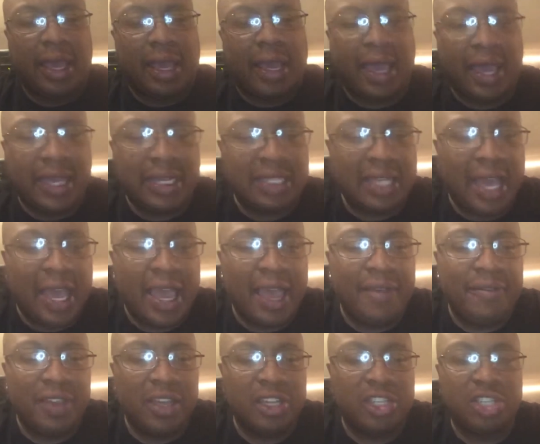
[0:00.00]
case I
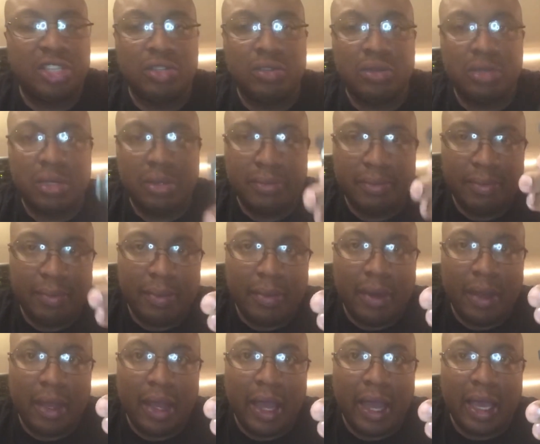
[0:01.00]
have issues.
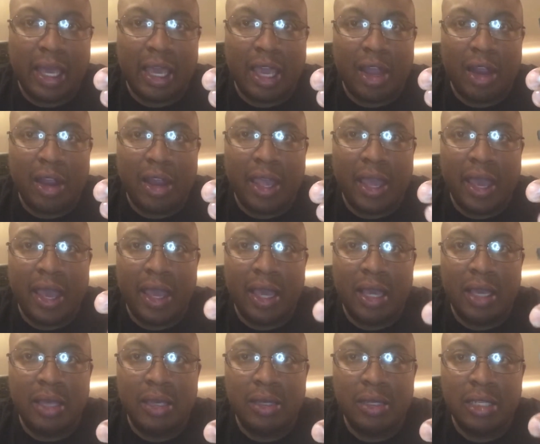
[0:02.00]
I
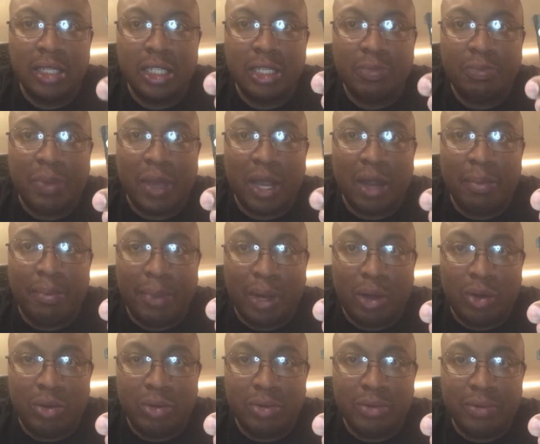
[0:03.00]
carry a spare
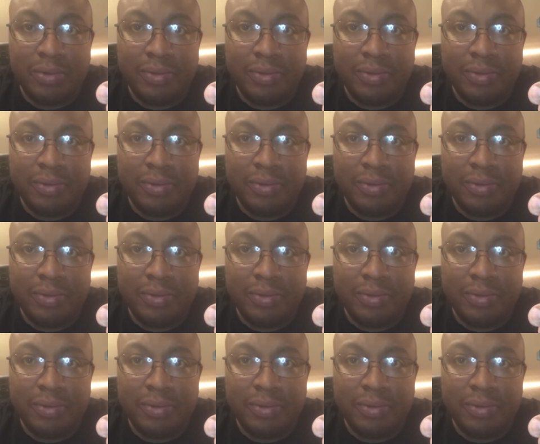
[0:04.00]
bolt,